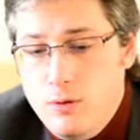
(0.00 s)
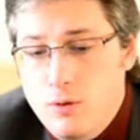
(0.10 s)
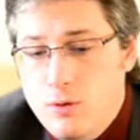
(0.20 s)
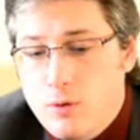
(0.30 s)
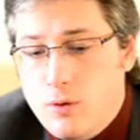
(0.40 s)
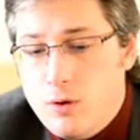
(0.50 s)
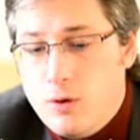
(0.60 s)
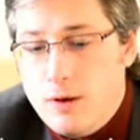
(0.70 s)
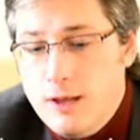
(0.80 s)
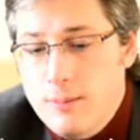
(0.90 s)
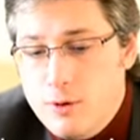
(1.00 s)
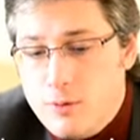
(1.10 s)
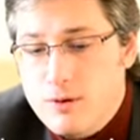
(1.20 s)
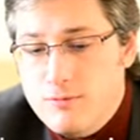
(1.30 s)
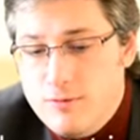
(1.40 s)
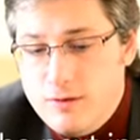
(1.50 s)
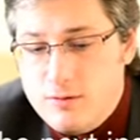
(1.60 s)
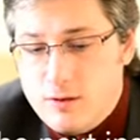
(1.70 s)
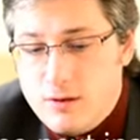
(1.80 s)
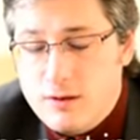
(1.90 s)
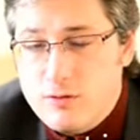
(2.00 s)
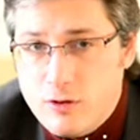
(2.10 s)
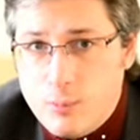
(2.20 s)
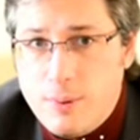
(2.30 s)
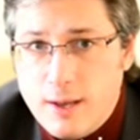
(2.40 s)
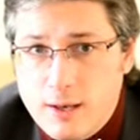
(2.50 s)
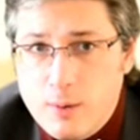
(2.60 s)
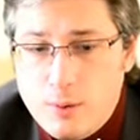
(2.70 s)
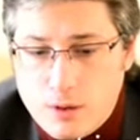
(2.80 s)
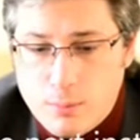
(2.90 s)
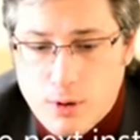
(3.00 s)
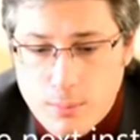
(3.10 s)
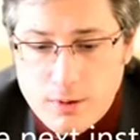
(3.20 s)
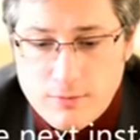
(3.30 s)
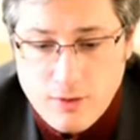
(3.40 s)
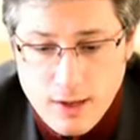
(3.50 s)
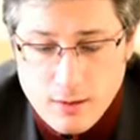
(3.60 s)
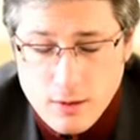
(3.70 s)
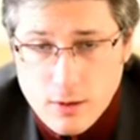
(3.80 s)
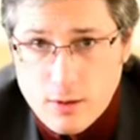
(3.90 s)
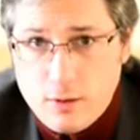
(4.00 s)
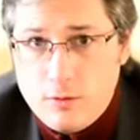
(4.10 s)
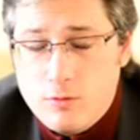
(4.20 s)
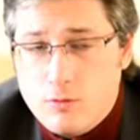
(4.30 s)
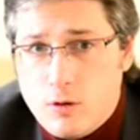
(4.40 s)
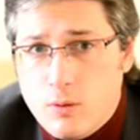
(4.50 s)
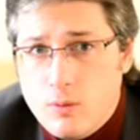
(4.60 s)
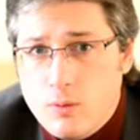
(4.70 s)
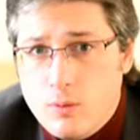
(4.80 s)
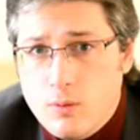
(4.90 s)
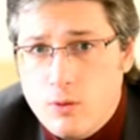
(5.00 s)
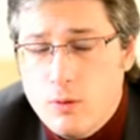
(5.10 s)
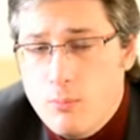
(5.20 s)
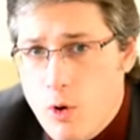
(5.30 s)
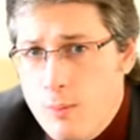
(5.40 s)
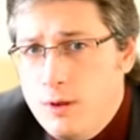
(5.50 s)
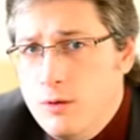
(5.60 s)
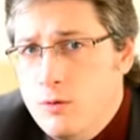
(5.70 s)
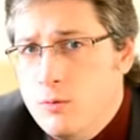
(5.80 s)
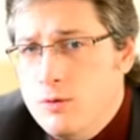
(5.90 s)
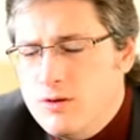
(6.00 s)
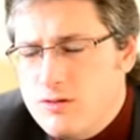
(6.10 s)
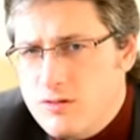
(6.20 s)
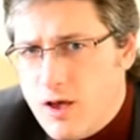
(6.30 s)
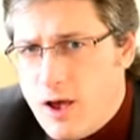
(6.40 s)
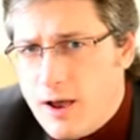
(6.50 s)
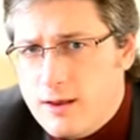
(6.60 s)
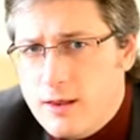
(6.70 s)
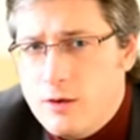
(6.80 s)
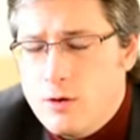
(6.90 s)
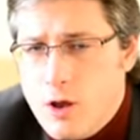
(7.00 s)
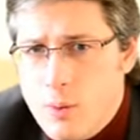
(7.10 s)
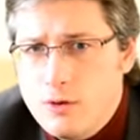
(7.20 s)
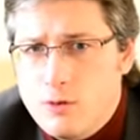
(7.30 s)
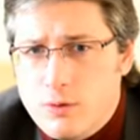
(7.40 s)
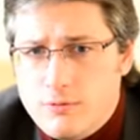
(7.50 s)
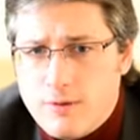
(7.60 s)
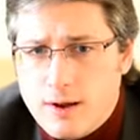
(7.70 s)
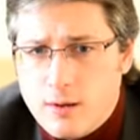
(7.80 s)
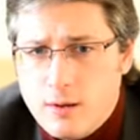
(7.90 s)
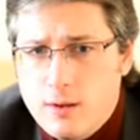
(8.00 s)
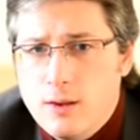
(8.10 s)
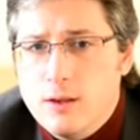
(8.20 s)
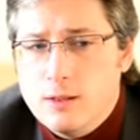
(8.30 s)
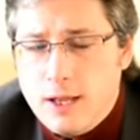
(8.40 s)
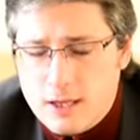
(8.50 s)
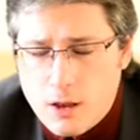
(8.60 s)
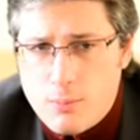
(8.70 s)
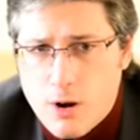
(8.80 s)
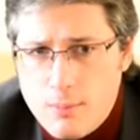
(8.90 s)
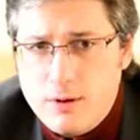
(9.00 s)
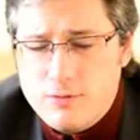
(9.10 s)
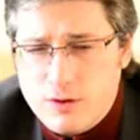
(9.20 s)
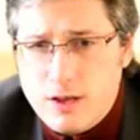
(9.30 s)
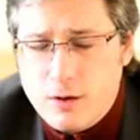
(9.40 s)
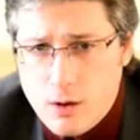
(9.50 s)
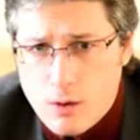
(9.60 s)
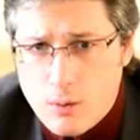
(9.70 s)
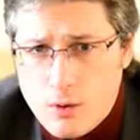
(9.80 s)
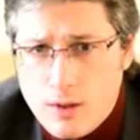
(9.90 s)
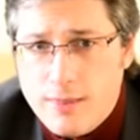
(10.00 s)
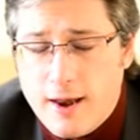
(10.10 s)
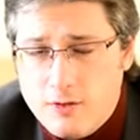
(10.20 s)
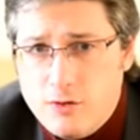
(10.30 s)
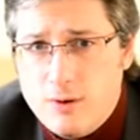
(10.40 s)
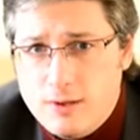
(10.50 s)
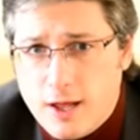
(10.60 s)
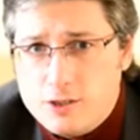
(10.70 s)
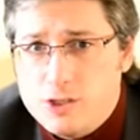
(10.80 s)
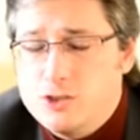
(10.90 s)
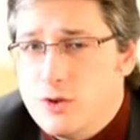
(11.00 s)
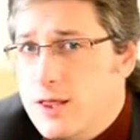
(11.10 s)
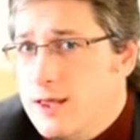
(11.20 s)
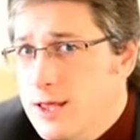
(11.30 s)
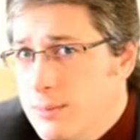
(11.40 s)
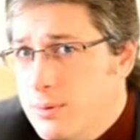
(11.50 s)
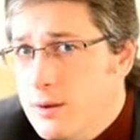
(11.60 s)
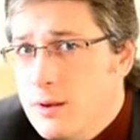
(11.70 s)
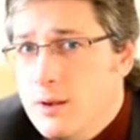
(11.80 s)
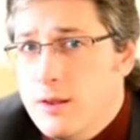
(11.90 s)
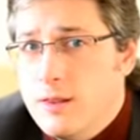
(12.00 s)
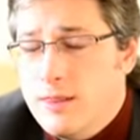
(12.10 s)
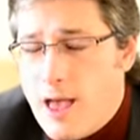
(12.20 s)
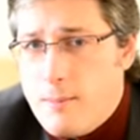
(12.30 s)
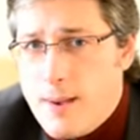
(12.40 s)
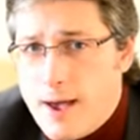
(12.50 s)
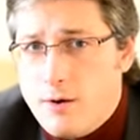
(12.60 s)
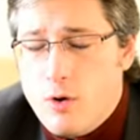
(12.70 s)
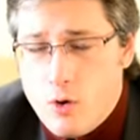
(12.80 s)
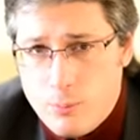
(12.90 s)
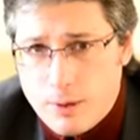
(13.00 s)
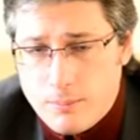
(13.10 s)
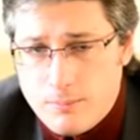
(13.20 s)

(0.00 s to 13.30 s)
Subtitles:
your immigrant visa is still pending with the Department of State. So, the moment you decide that you're going to refile, let the Department of State know that is your intention so they keep that matter open.